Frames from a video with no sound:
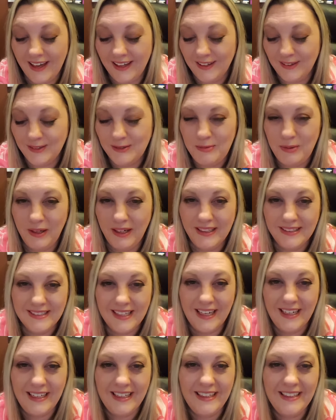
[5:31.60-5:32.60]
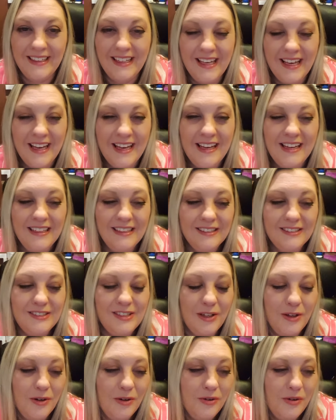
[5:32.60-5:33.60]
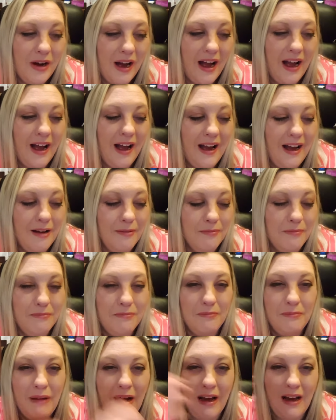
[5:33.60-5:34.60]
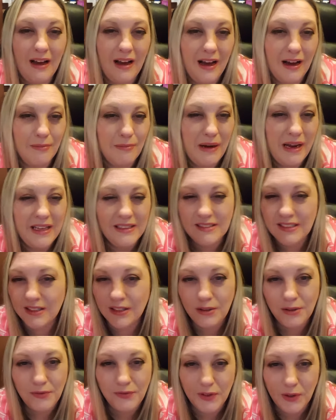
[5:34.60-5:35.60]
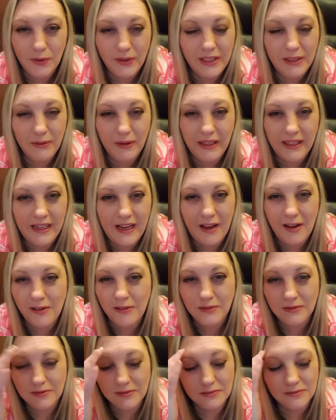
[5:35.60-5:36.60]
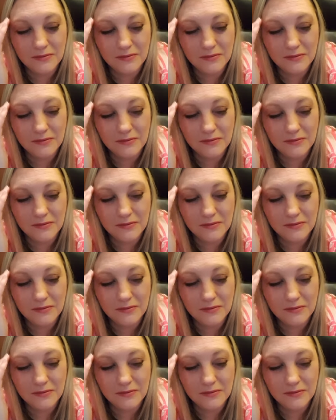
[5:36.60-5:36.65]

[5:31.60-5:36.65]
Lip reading: was pretty exciting. So, my head's a little floaty right now.